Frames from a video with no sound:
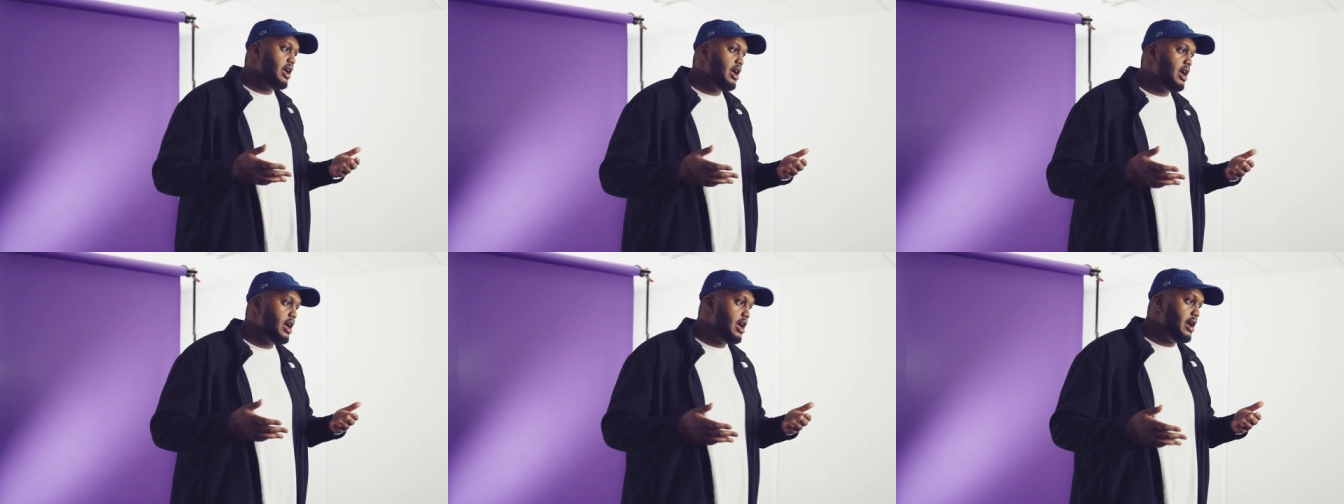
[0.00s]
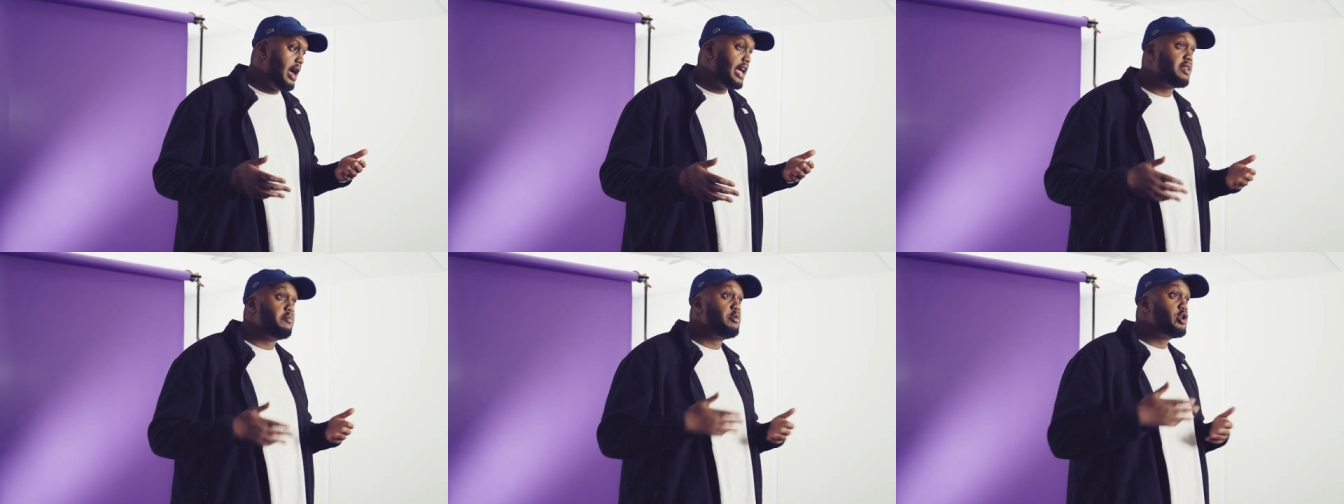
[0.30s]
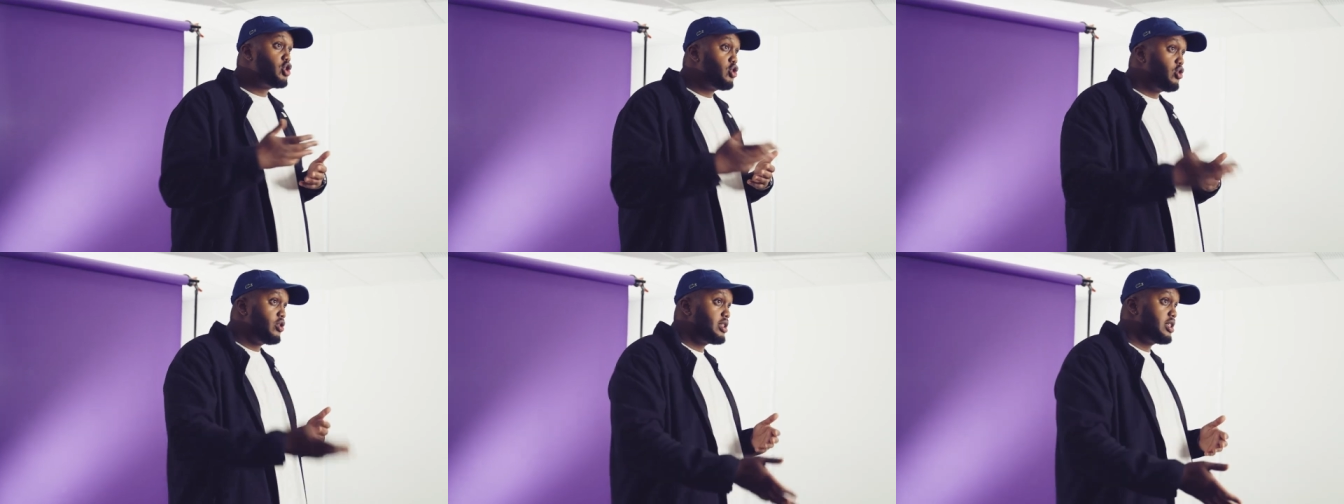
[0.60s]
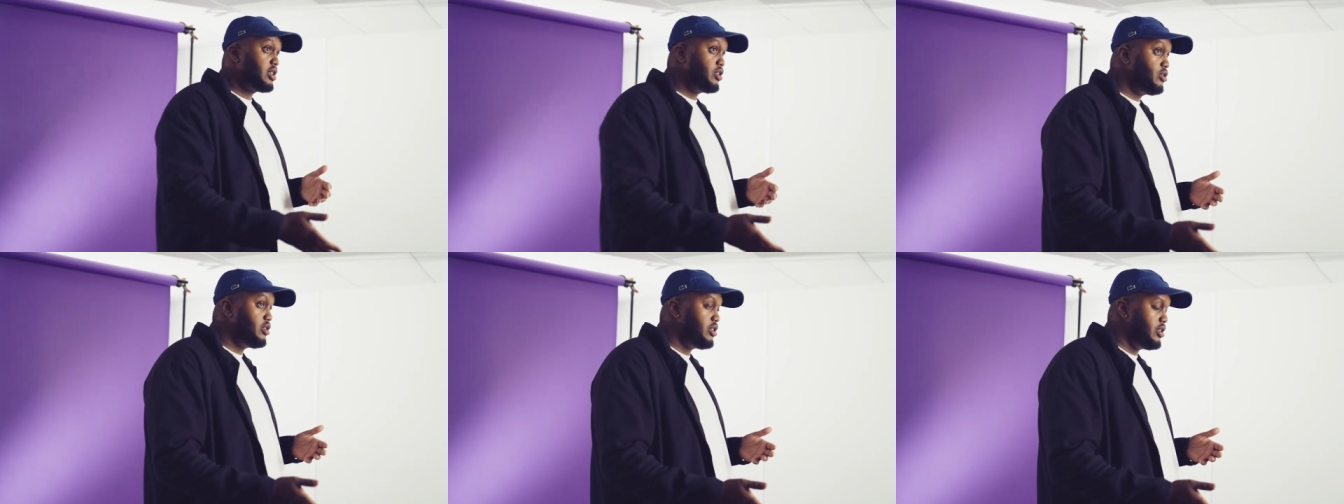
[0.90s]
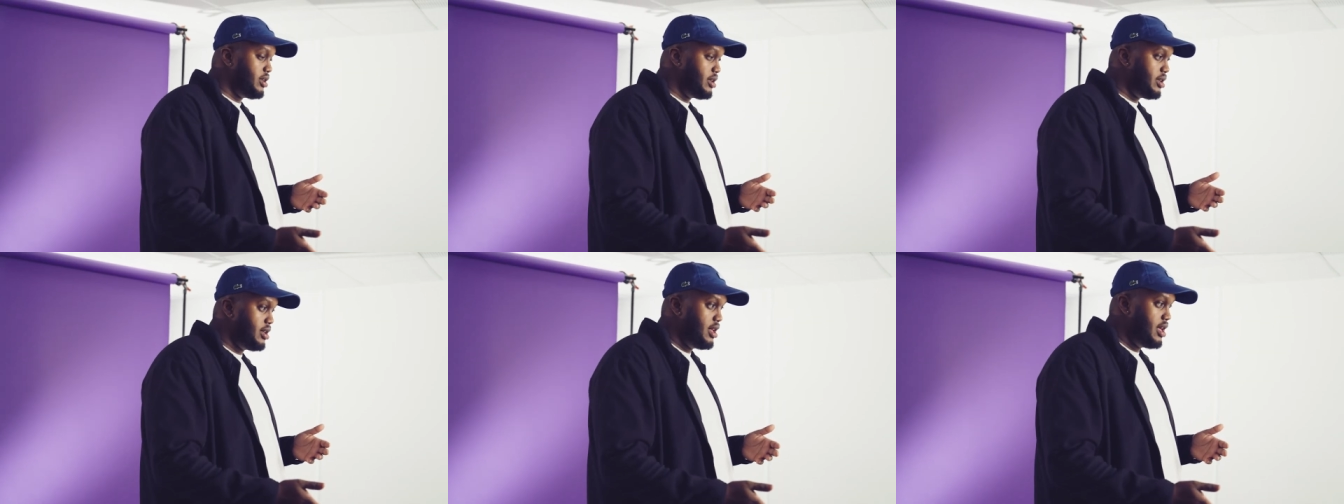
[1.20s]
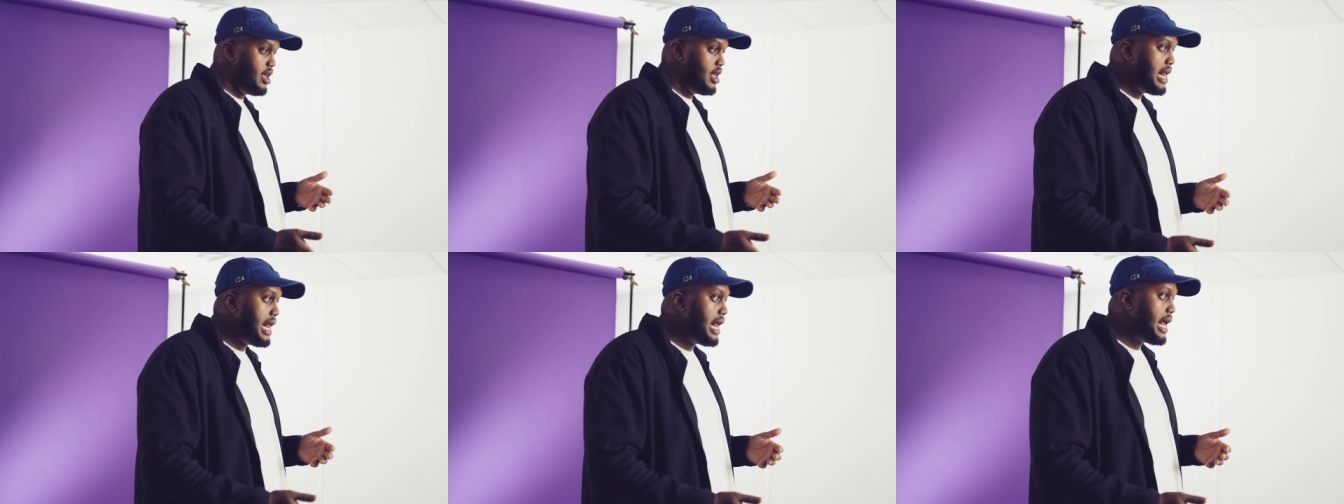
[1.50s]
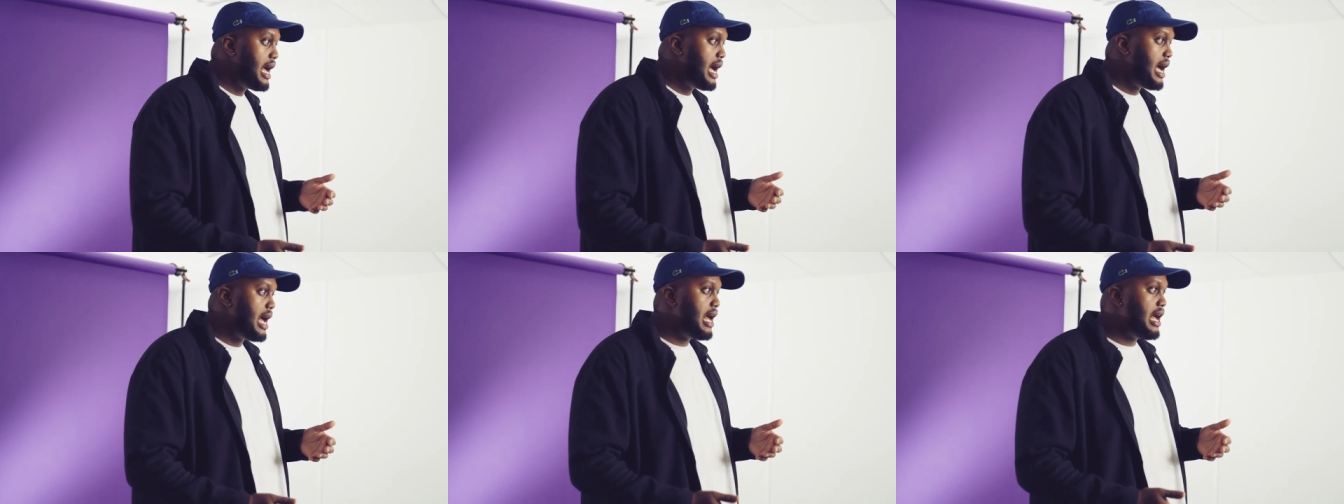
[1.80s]
uh, as a mature student,
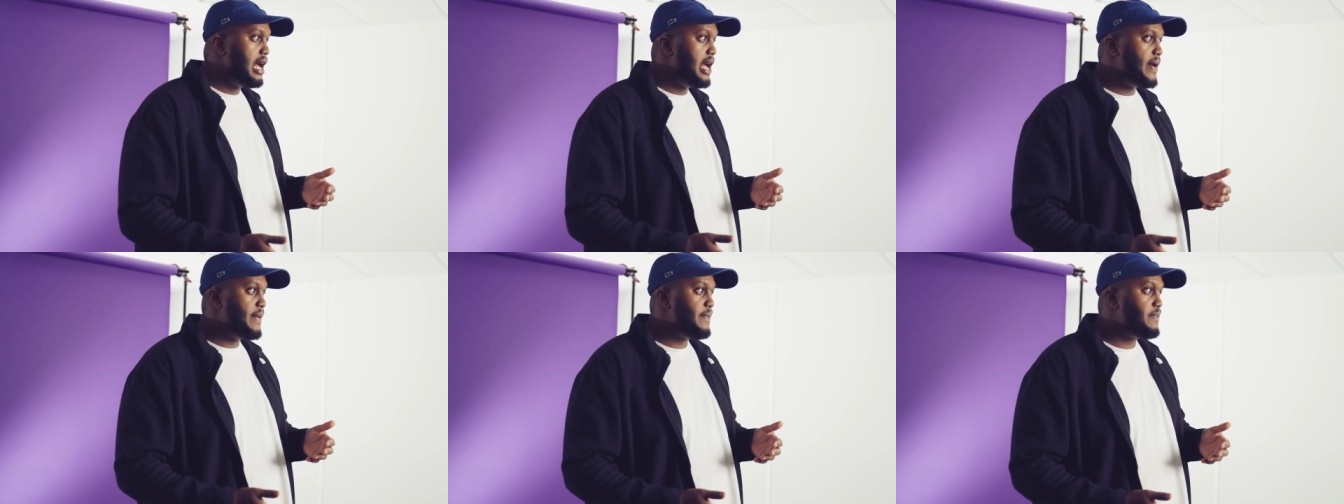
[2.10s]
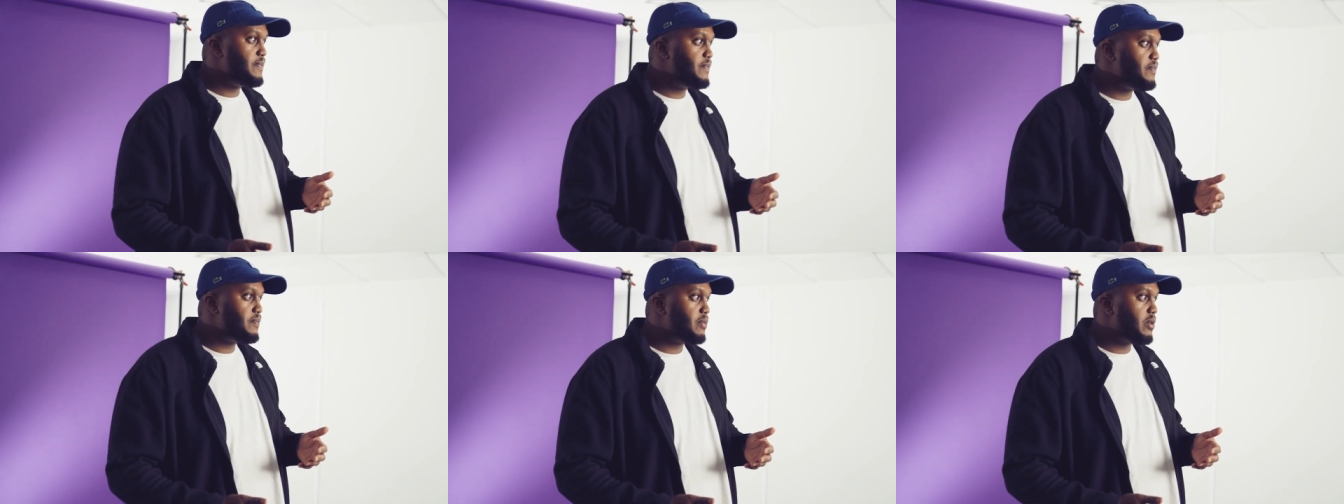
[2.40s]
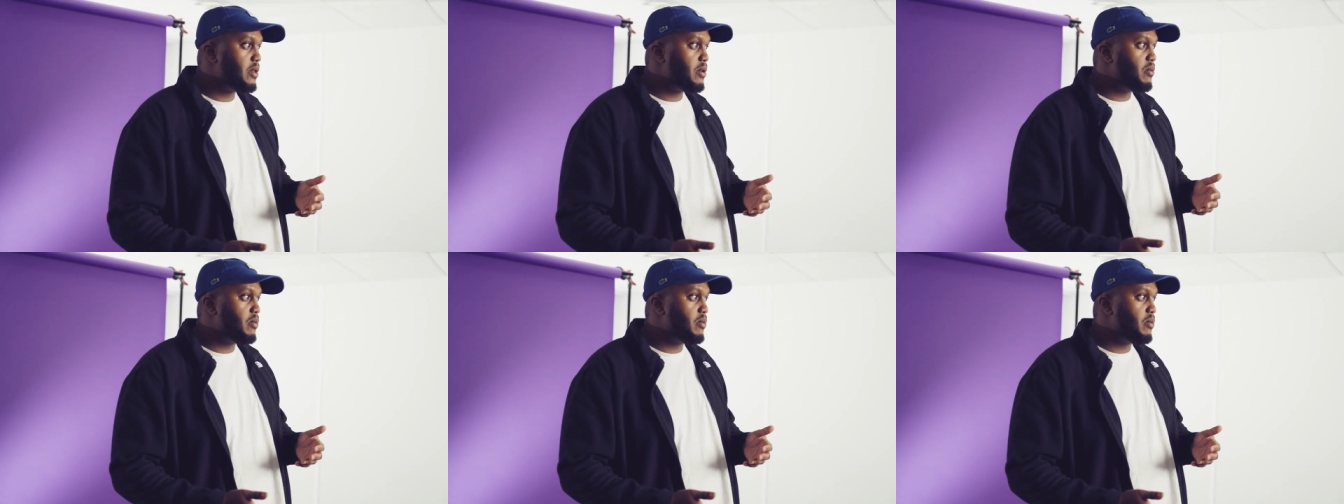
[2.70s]
um,